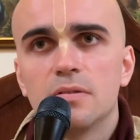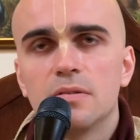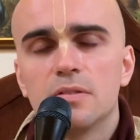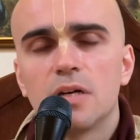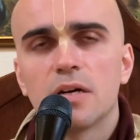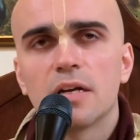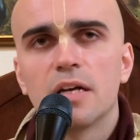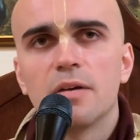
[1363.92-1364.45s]

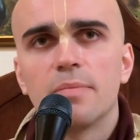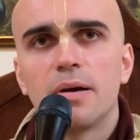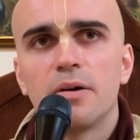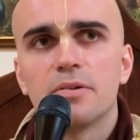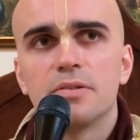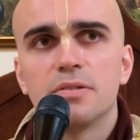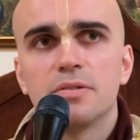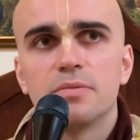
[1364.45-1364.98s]
talking
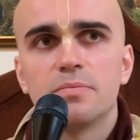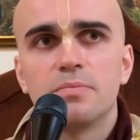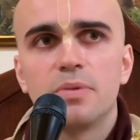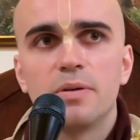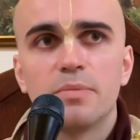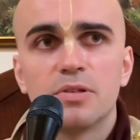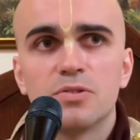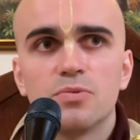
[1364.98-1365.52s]
about
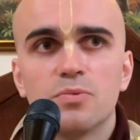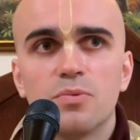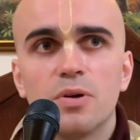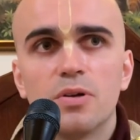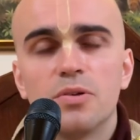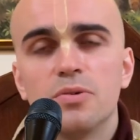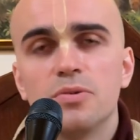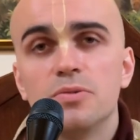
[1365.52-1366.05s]
pretty much
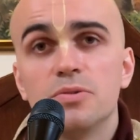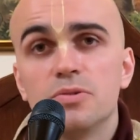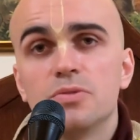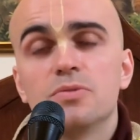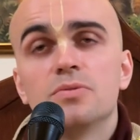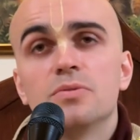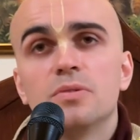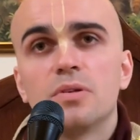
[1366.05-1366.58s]
one
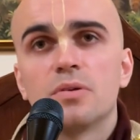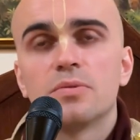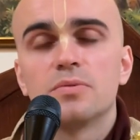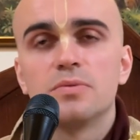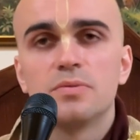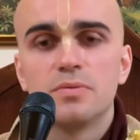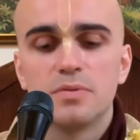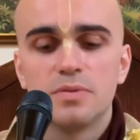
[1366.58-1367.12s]
who's,
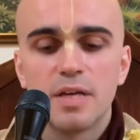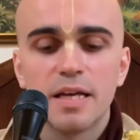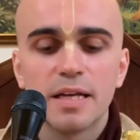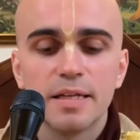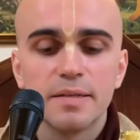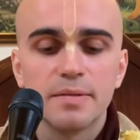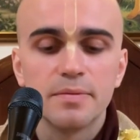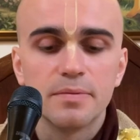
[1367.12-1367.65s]

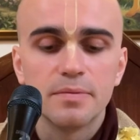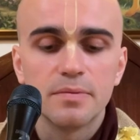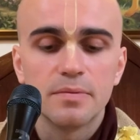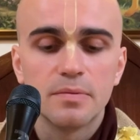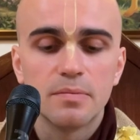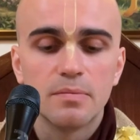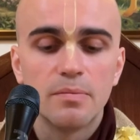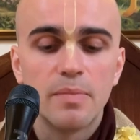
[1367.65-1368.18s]
taken
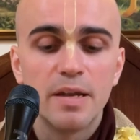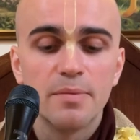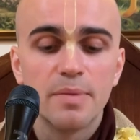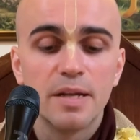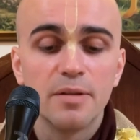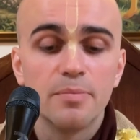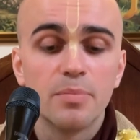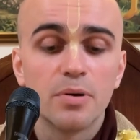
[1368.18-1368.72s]

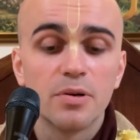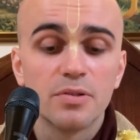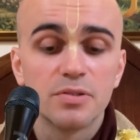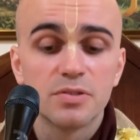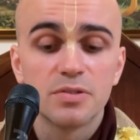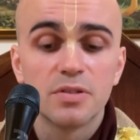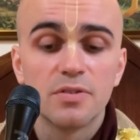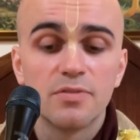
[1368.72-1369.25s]
many
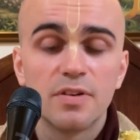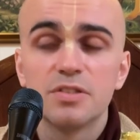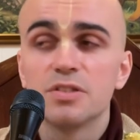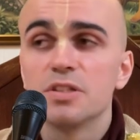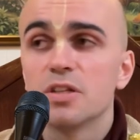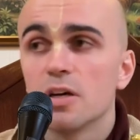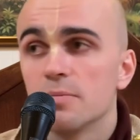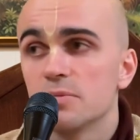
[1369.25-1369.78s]
births
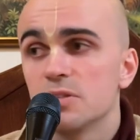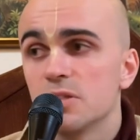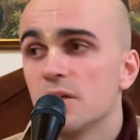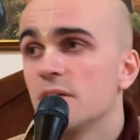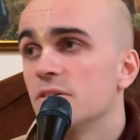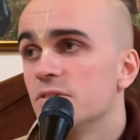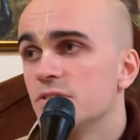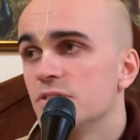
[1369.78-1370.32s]
eventually comes to
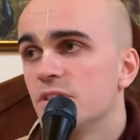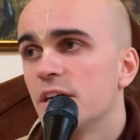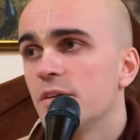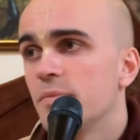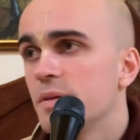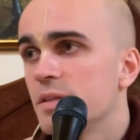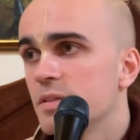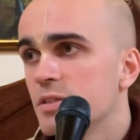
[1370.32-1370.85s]
understand
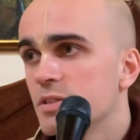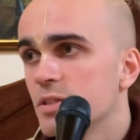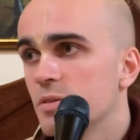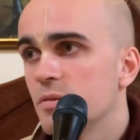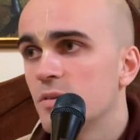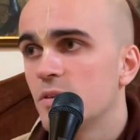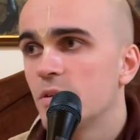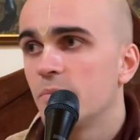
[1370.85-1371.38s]
me. It's
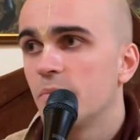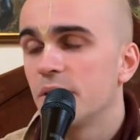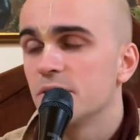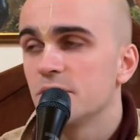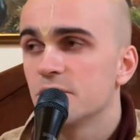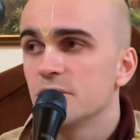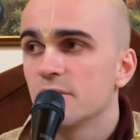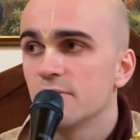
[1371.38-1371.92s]
the
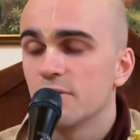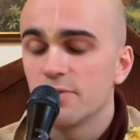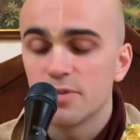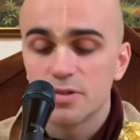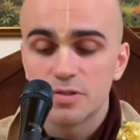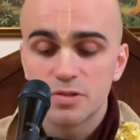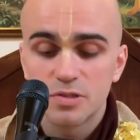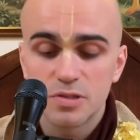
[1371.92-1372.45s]
basis of the
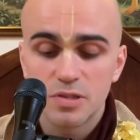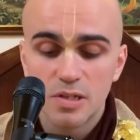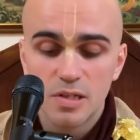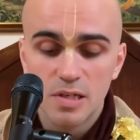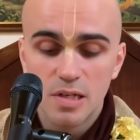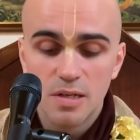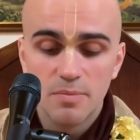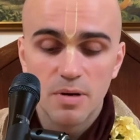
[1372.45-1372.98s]
verse.
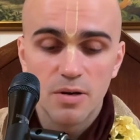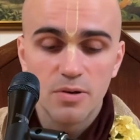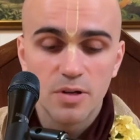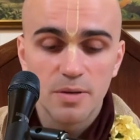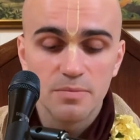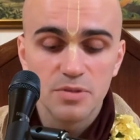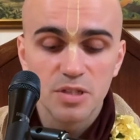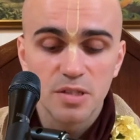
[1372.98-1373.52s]

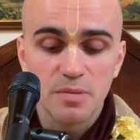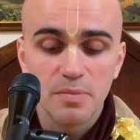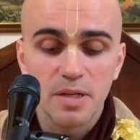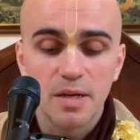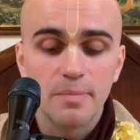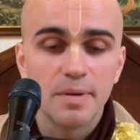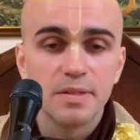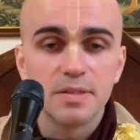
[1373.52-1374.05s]
Bahunam janma
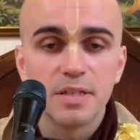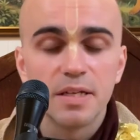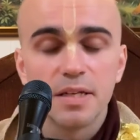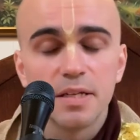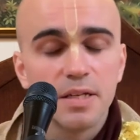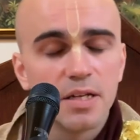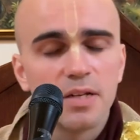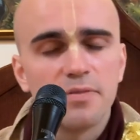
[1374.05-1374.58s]

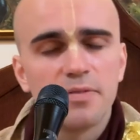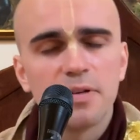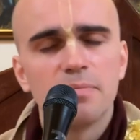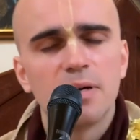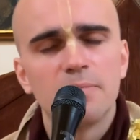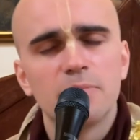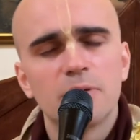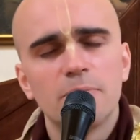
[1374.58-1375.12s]
namante gyanavan
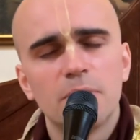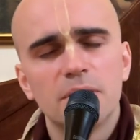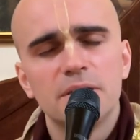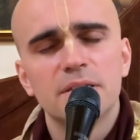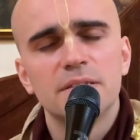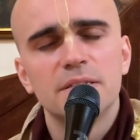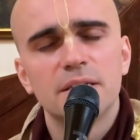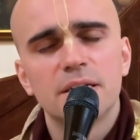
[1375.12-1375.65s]
mam
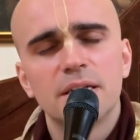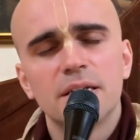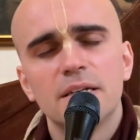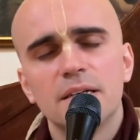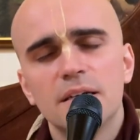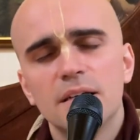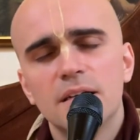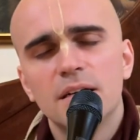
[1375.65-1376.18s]
prapadyante
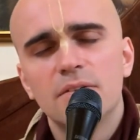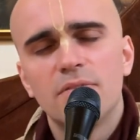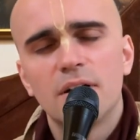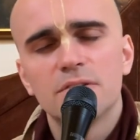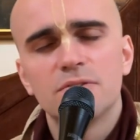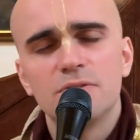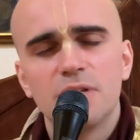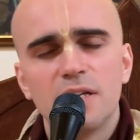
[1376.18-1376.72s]

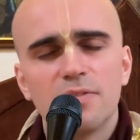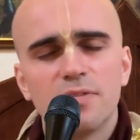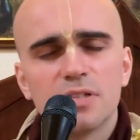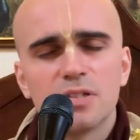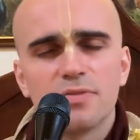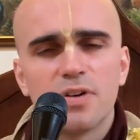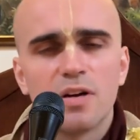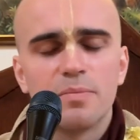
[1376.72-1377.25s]
vasudeva
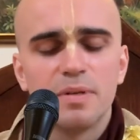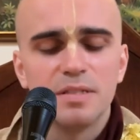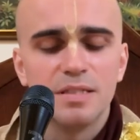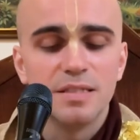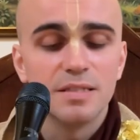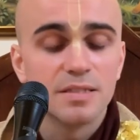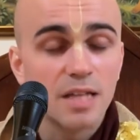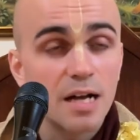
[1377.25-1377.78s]

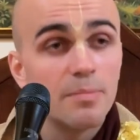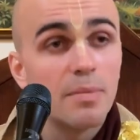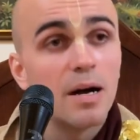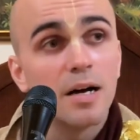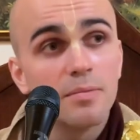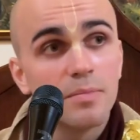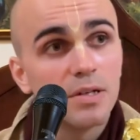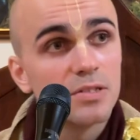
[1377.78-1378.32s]
savarmiti sa
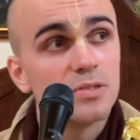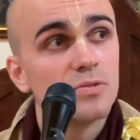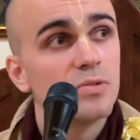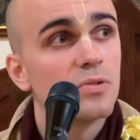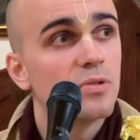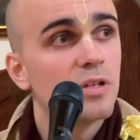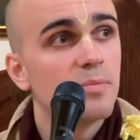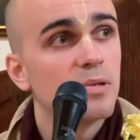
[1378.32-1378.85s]
mahatma
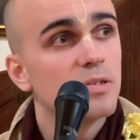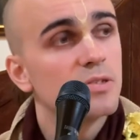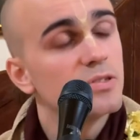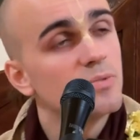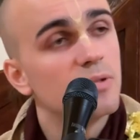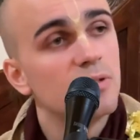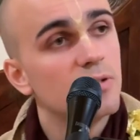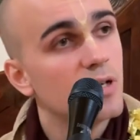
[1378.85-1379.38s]
sudurlabha.
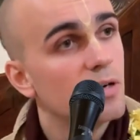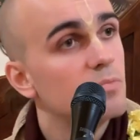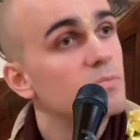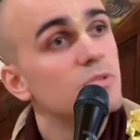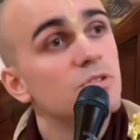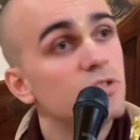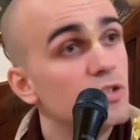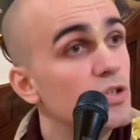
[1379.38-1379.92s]
So one who
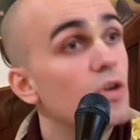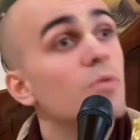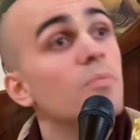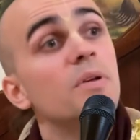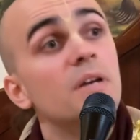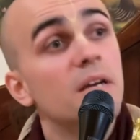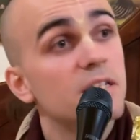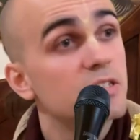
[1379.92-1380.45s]
comes to know
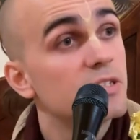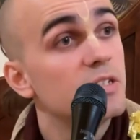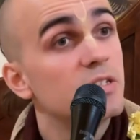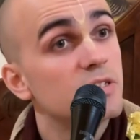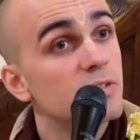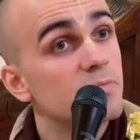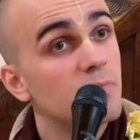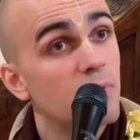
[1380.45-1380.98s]
me actually
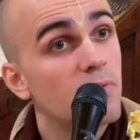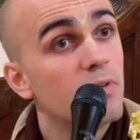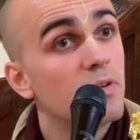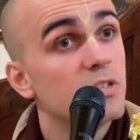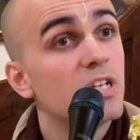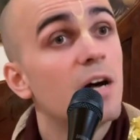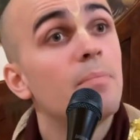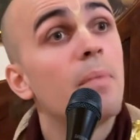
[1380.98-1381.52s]

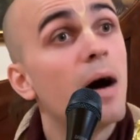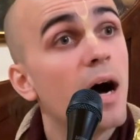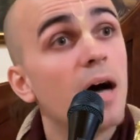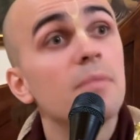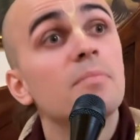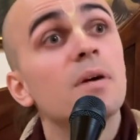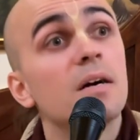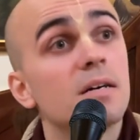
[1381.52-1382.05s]
sa
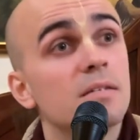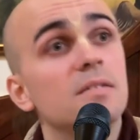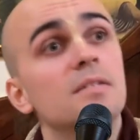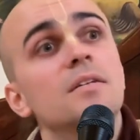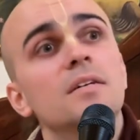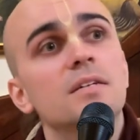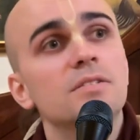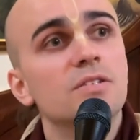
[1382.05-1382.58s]
mahatma
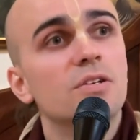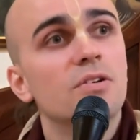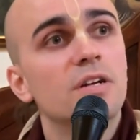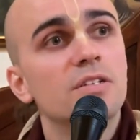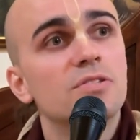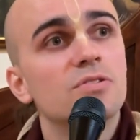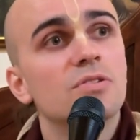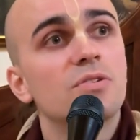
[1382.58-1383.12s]
is a
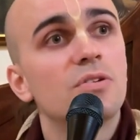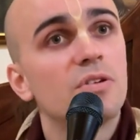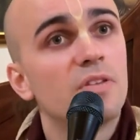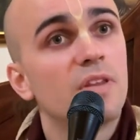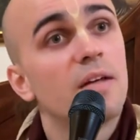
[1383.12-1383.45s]
great soul, and